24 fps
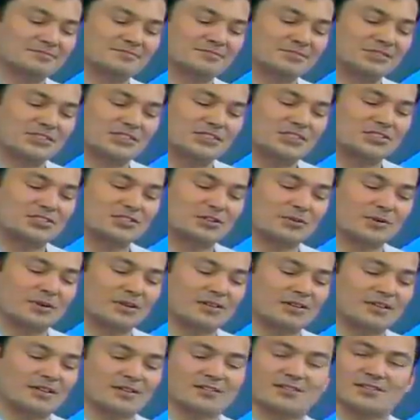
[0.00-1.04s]
there's just so many
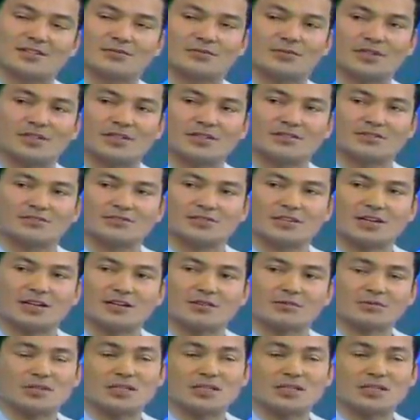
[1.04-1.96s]
things that we need to settle.